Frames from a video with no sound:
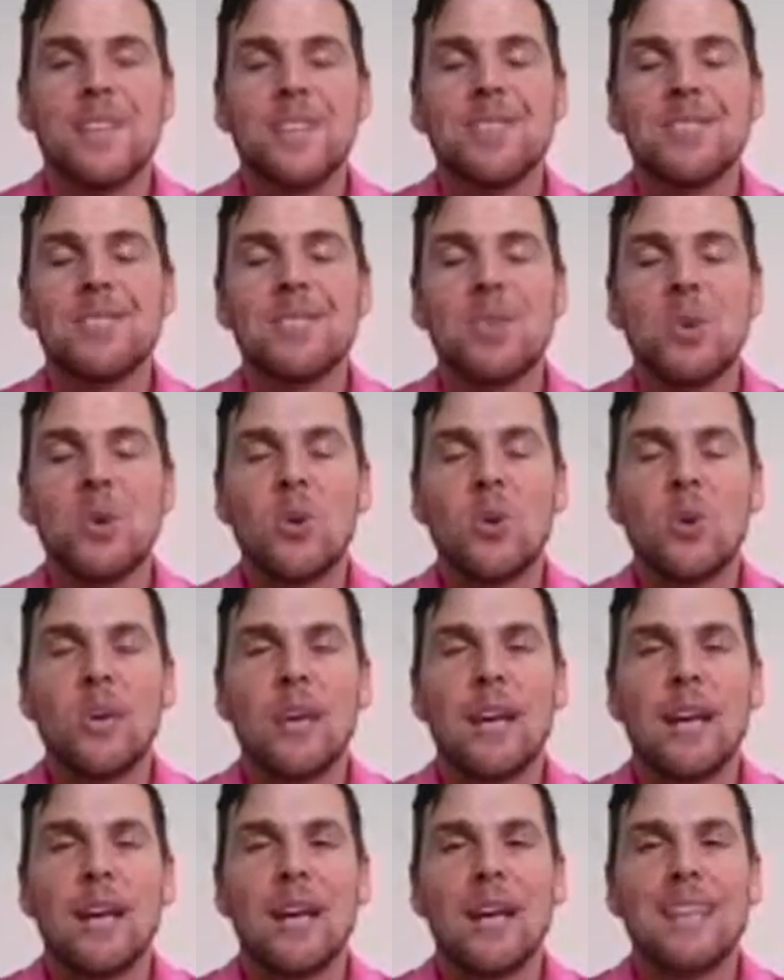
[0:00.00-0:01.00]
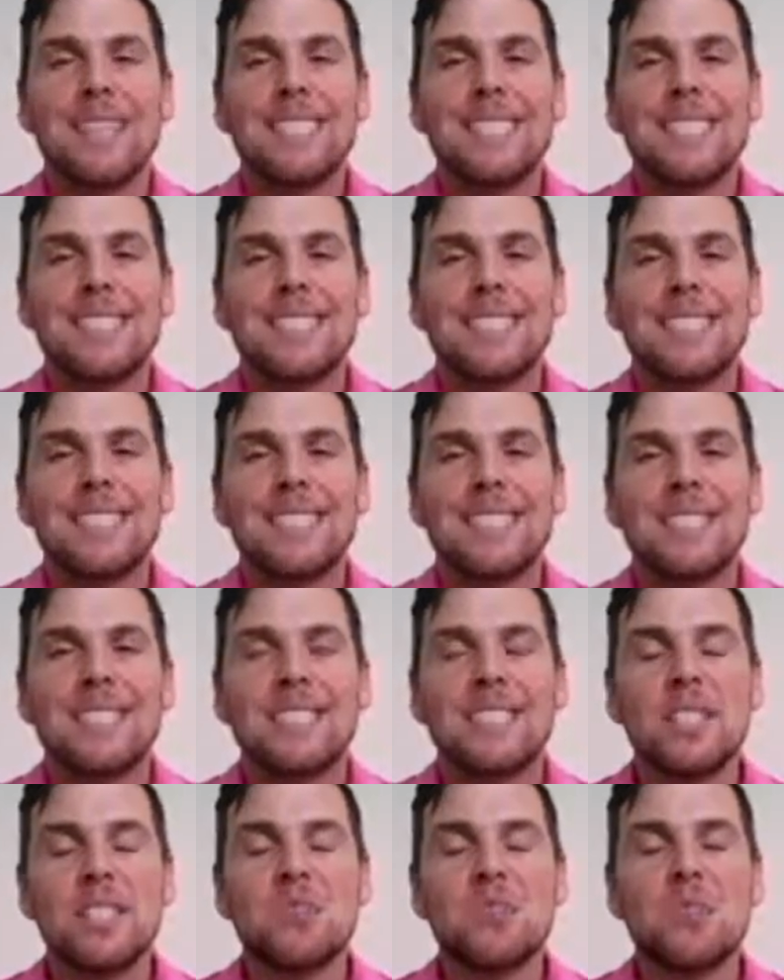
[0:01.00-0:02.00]
So
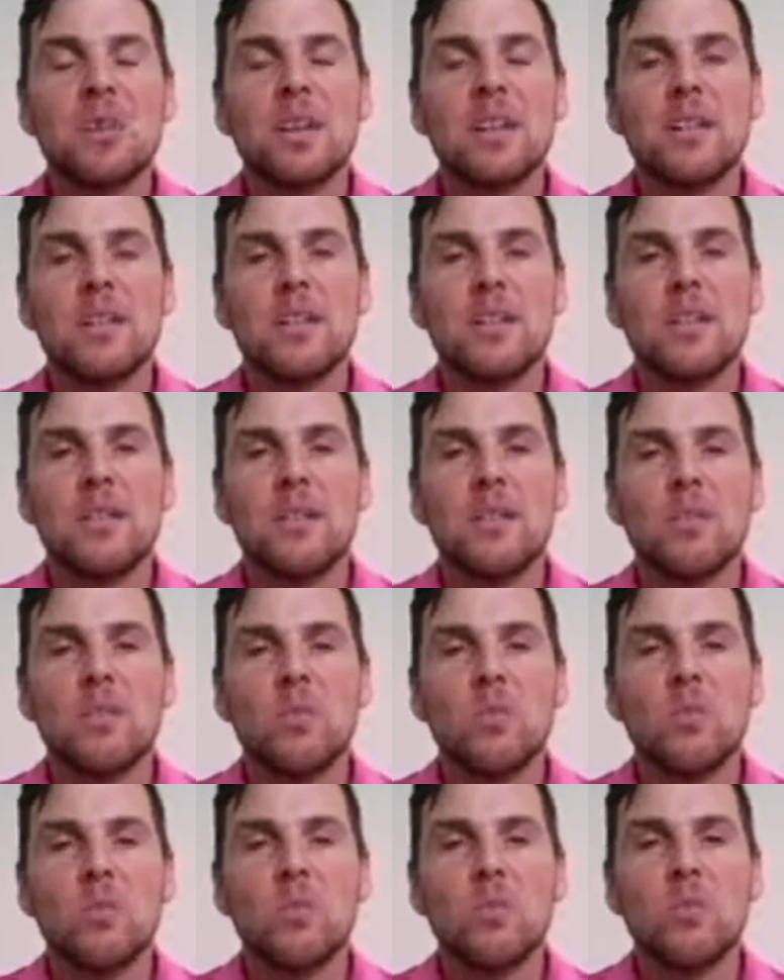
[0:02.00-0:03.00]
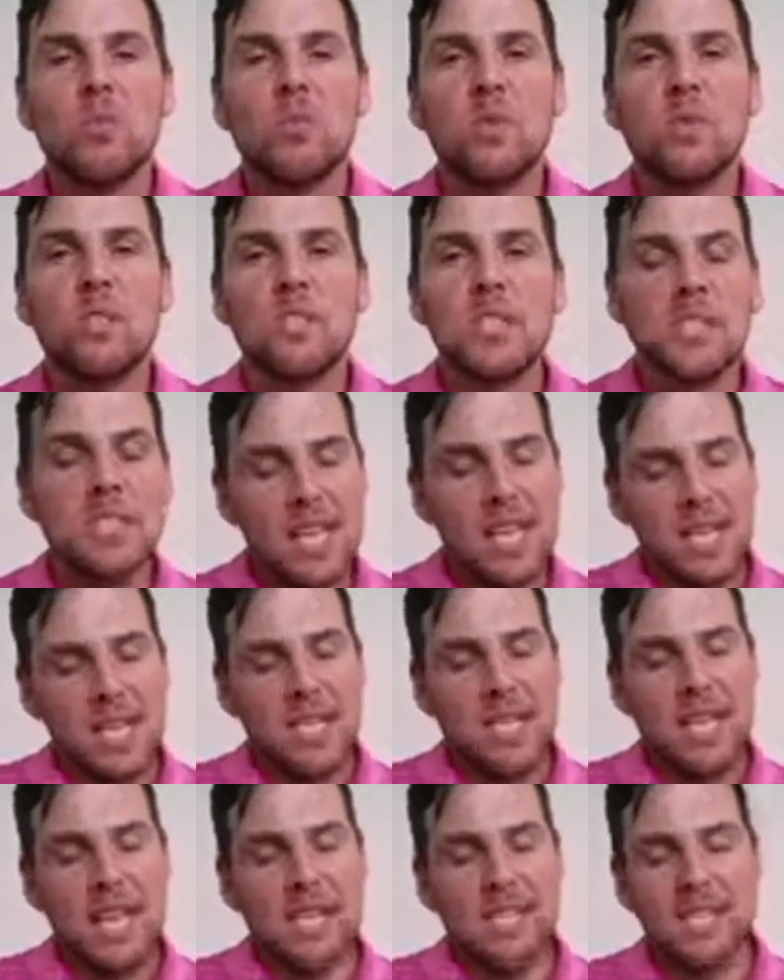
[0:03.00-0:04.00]
just want to really
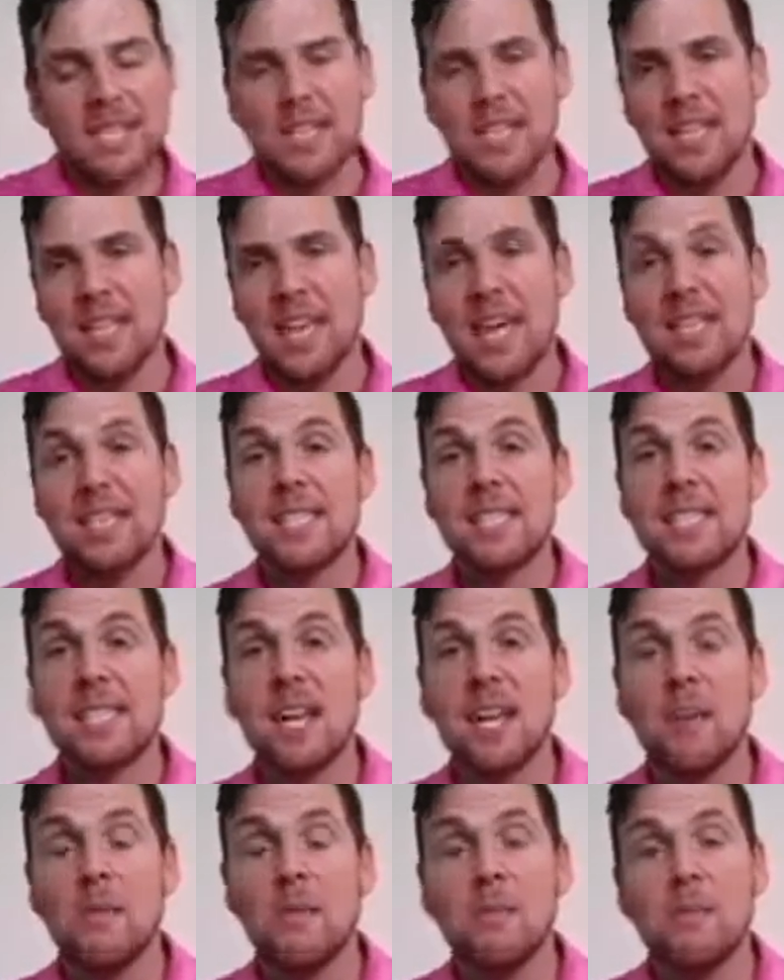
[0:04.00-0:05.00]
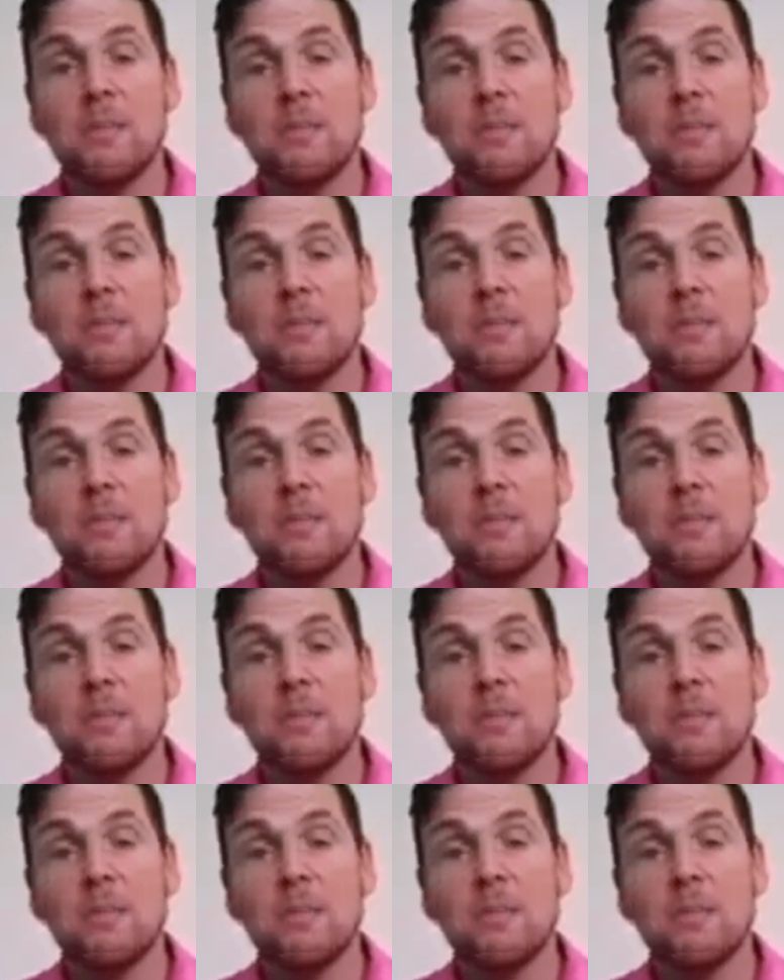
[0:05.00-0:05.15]
take that to the next step.